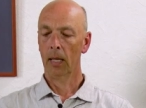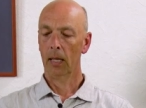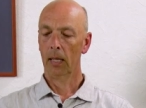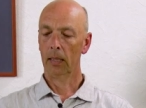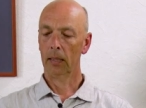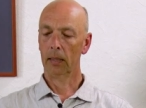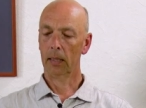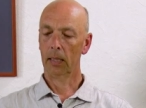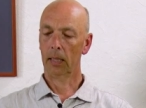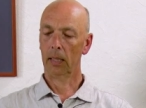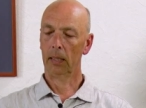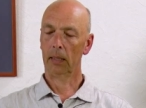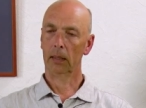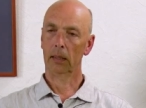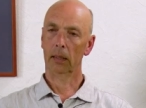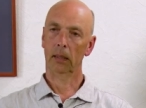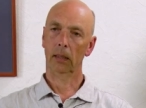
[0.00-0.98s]
And
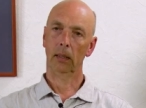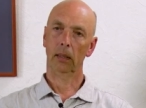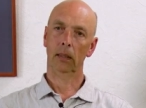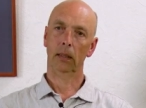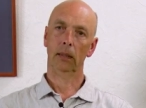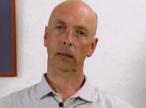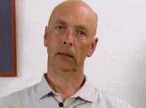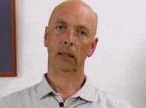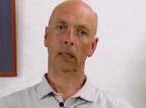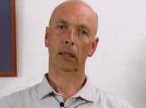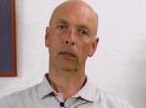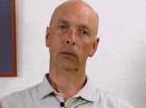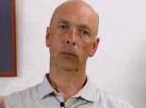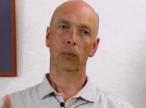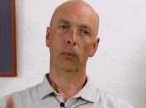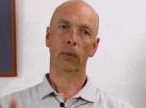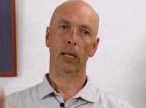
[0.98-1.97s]
then he
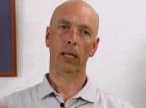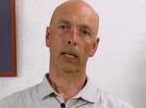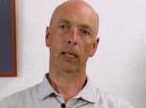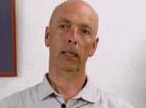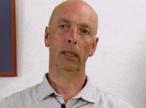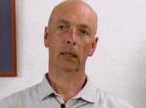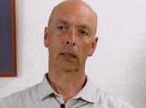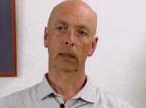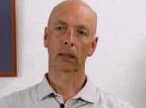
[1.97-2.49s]
says, well,